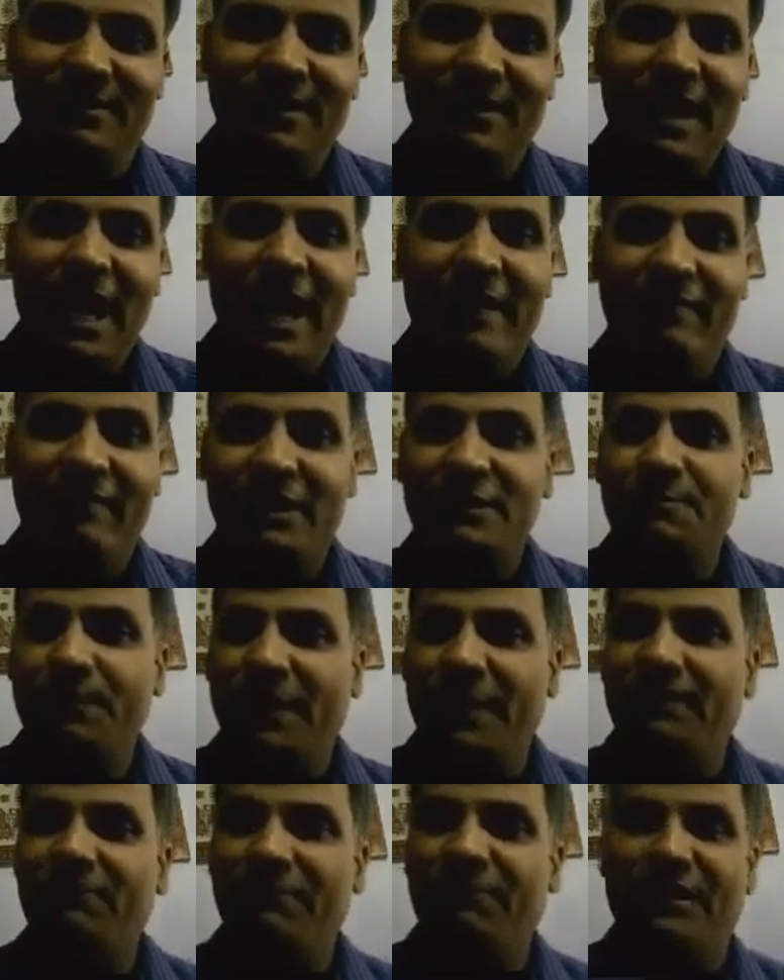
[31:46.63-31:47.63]
I will
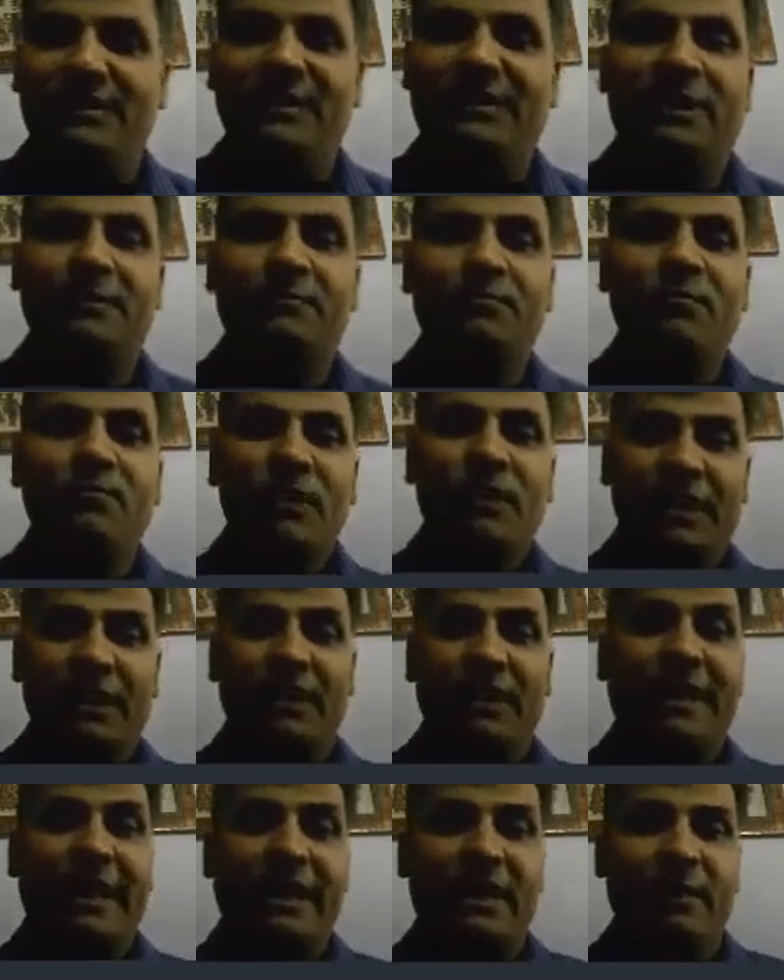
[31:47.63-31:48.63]
explain further
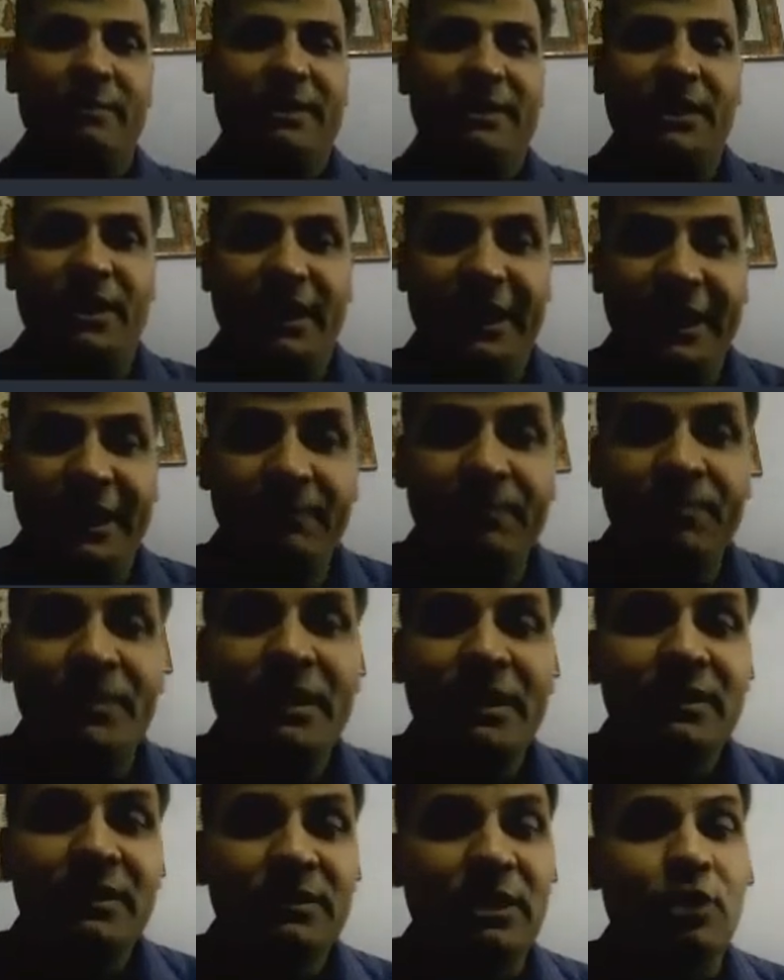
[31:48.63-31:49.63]
diagrammatically.
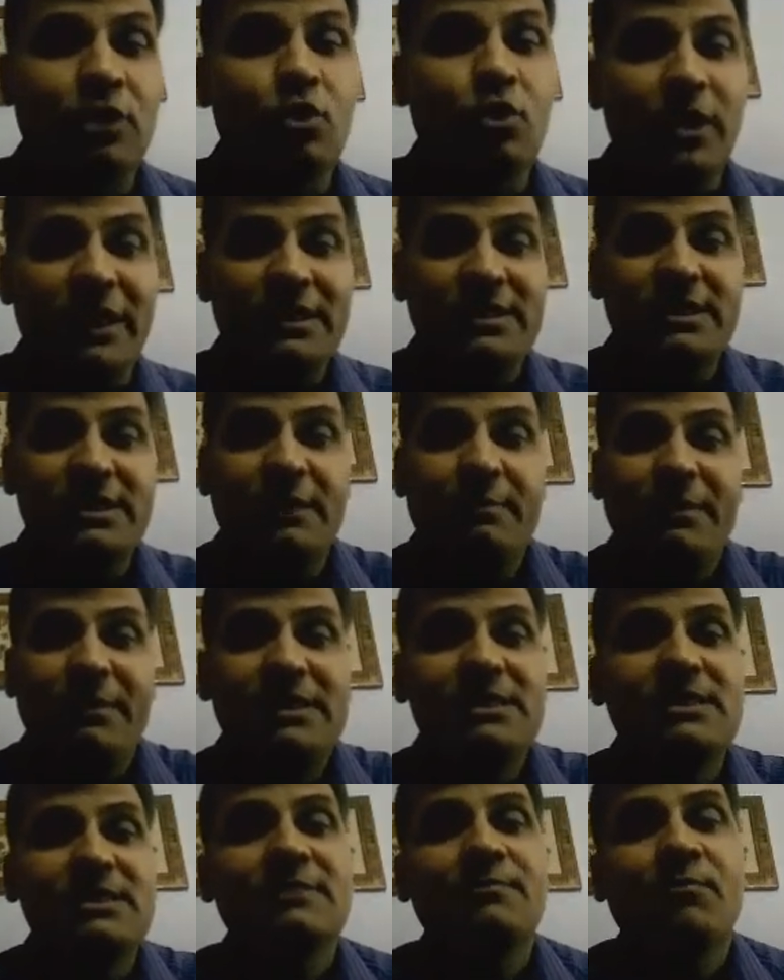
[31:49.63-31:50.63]
The coherency
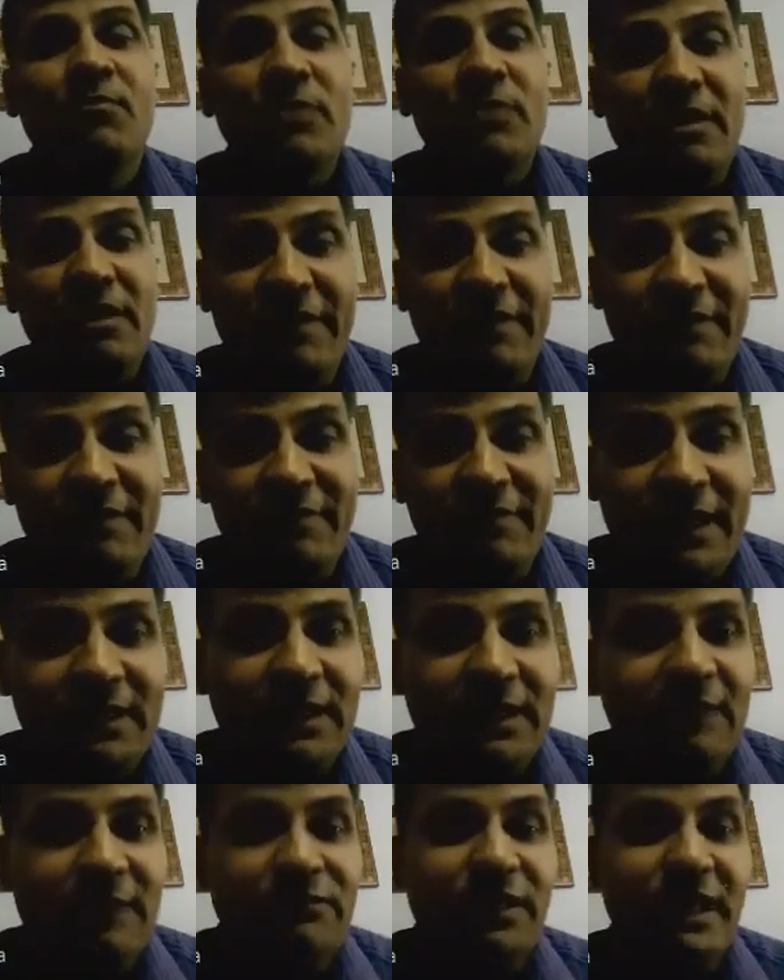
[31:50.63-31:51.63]
means wavelength
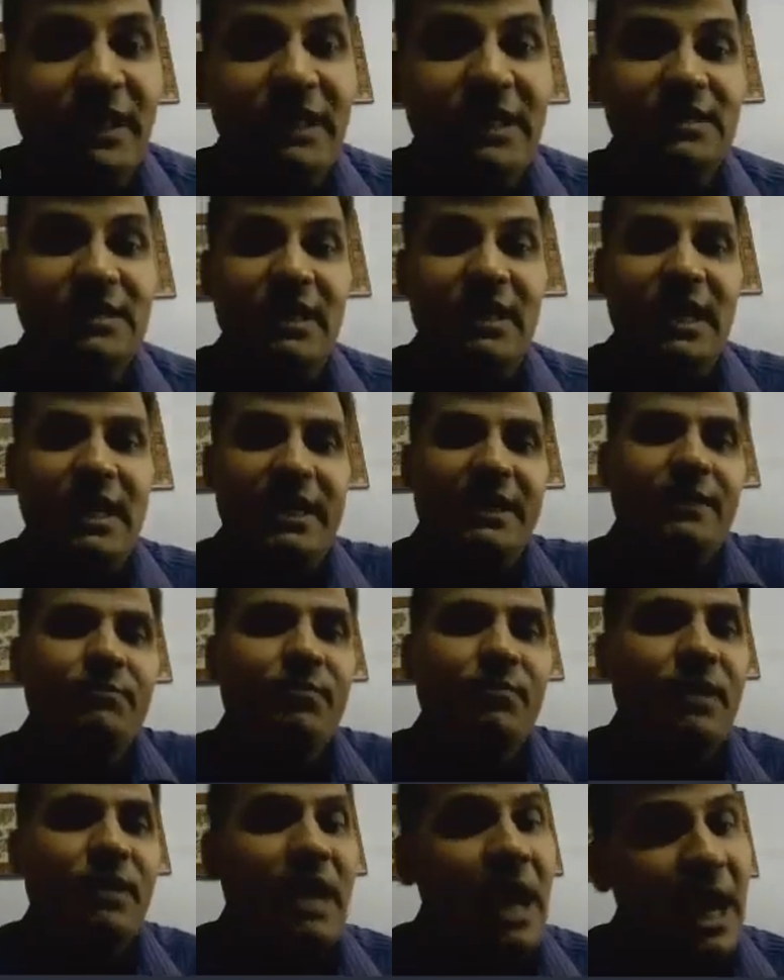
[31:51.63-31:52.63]
of the laser light
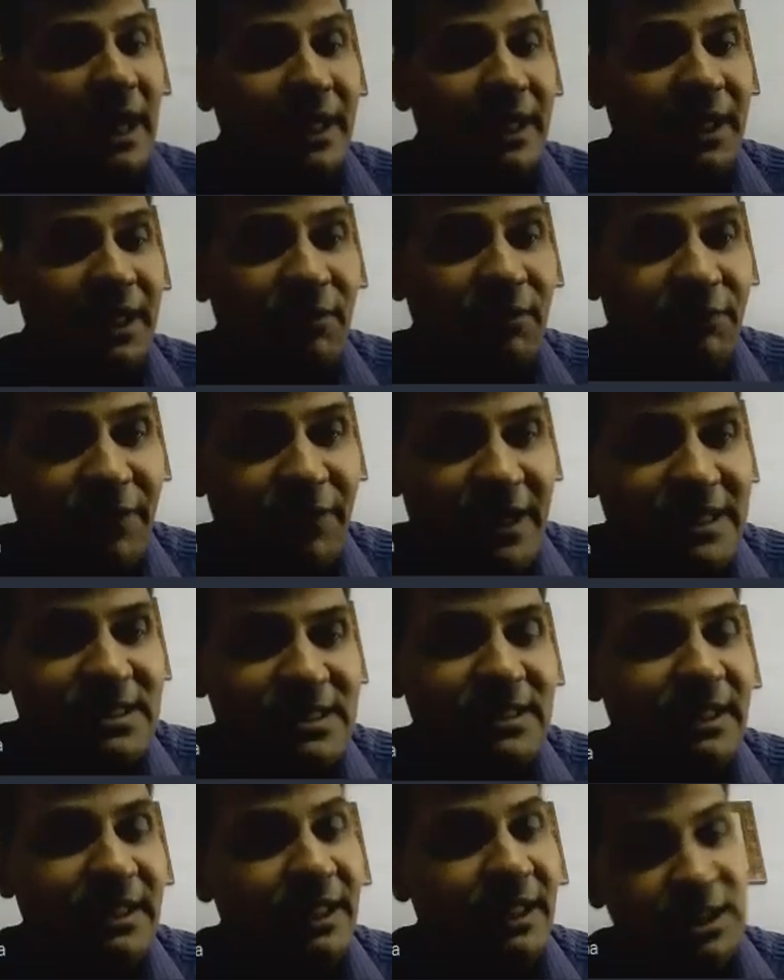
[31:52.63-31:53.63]
are in phase
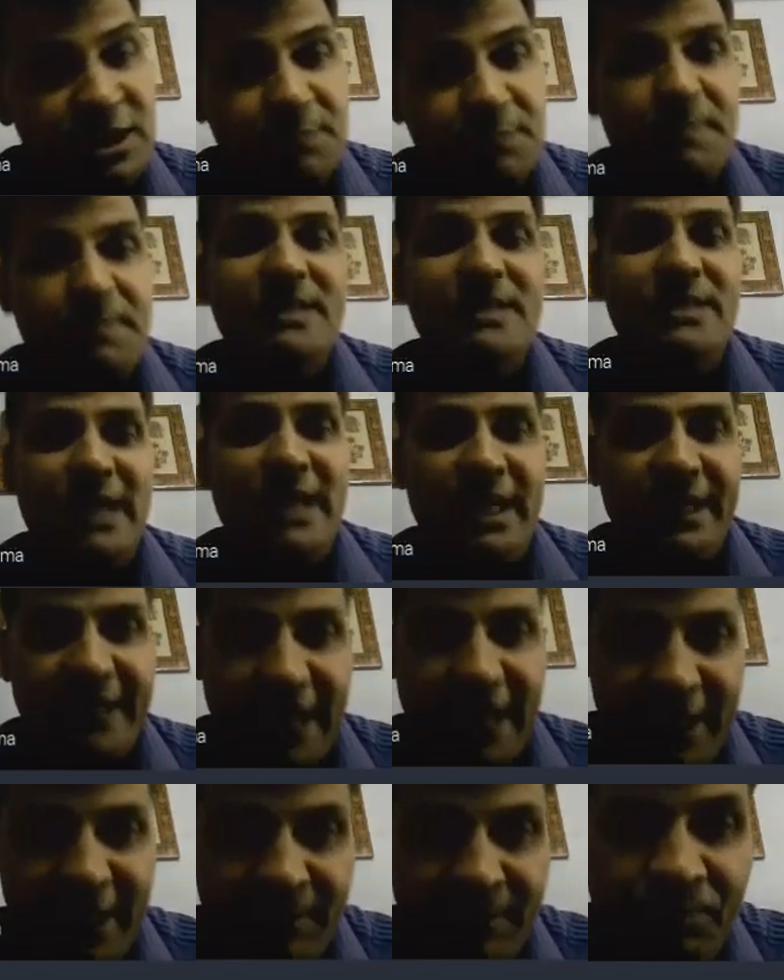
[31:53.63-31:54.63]
in space and
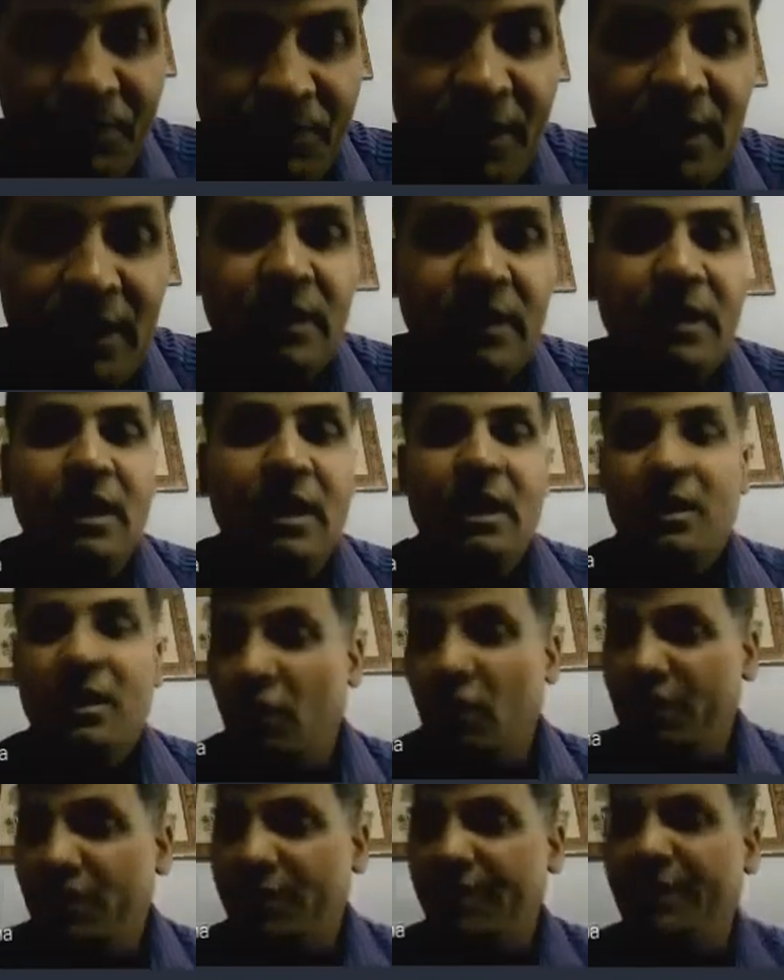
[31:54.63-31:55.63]
time.
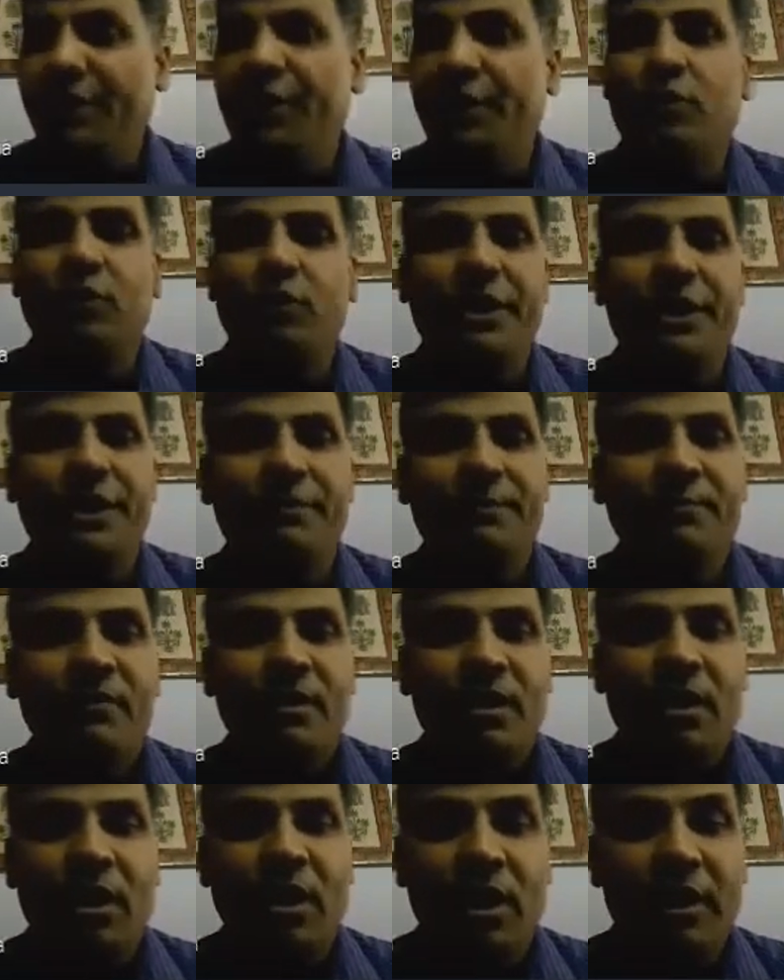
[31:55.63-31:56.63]
Contrary to it,
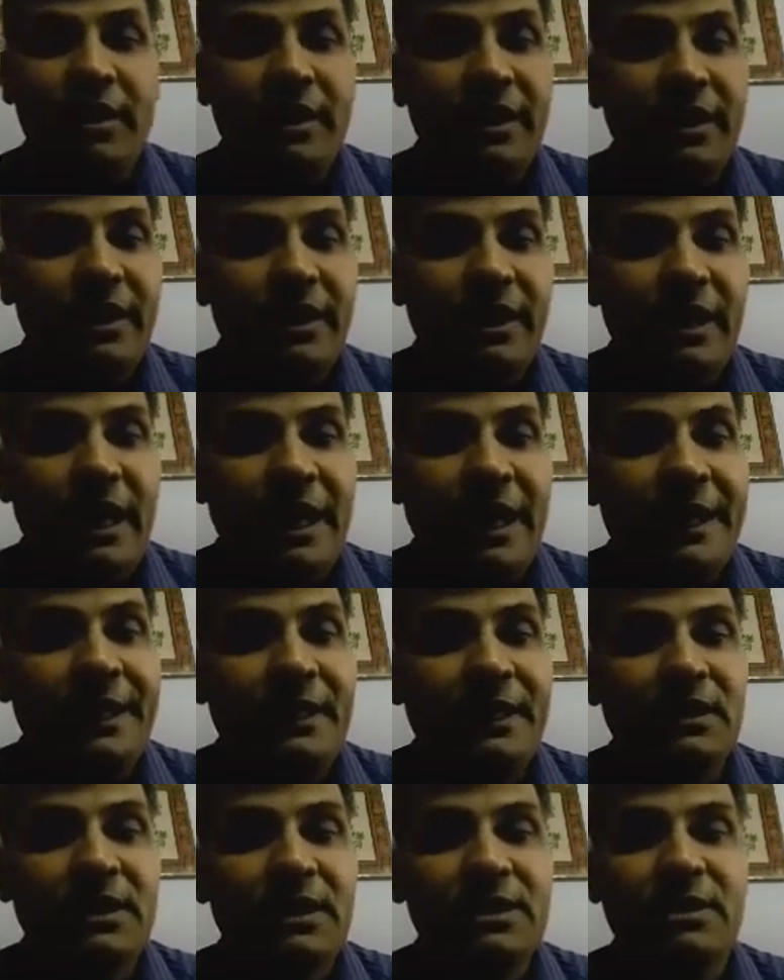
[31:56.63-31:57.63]
ordinary light
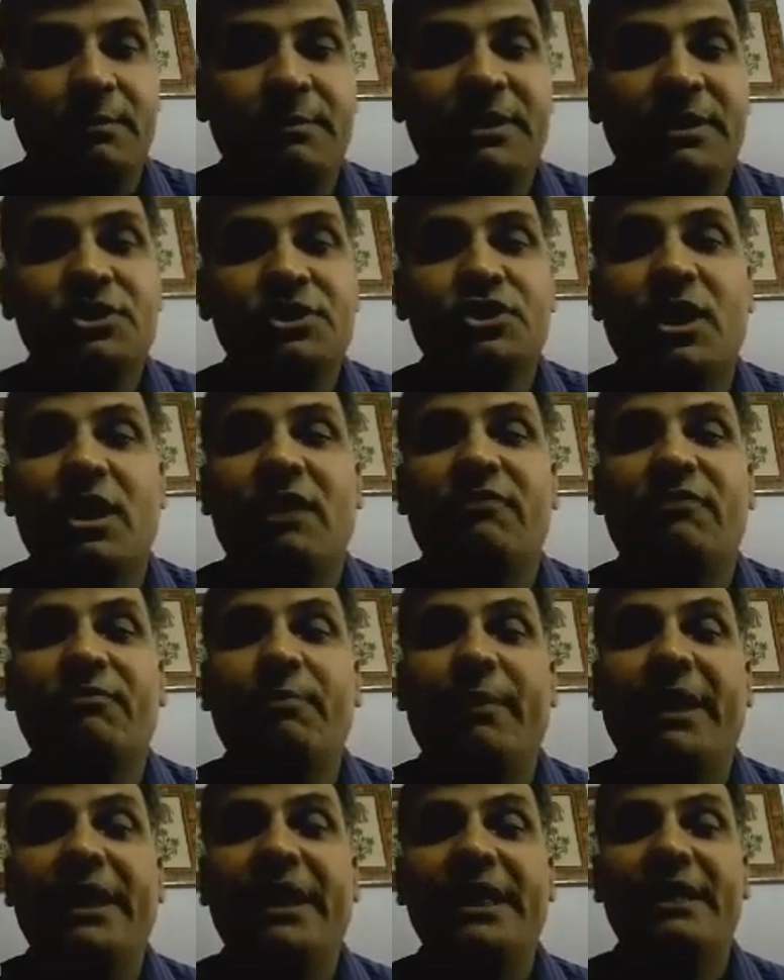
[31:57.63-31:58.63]
is a mixture of
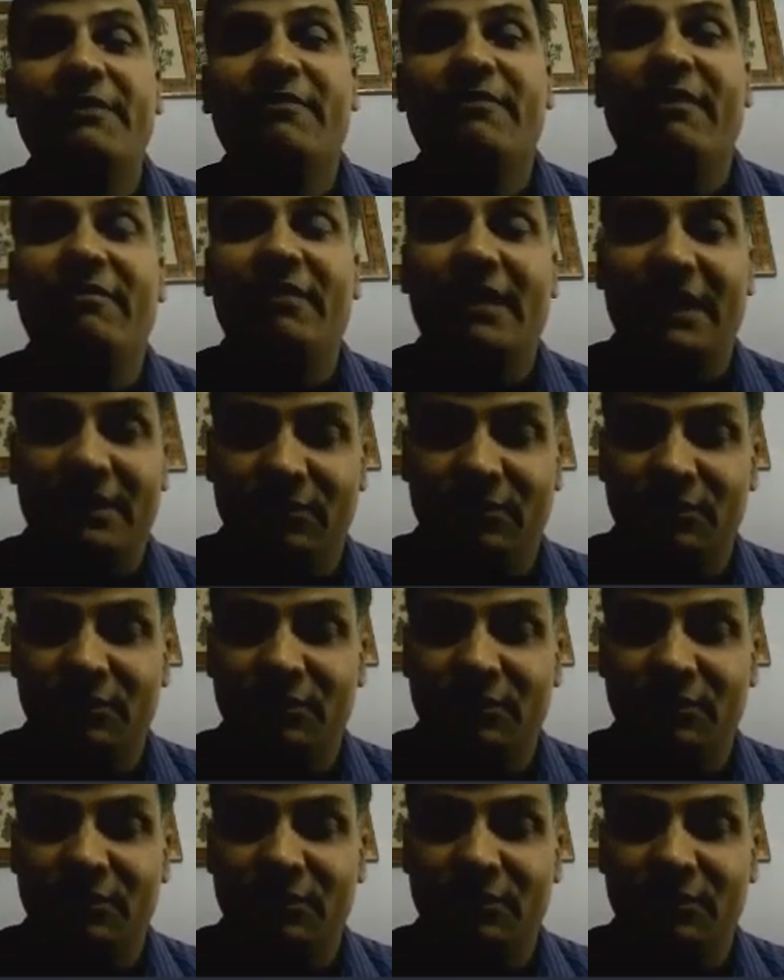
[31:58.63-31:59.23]
many wavelengths.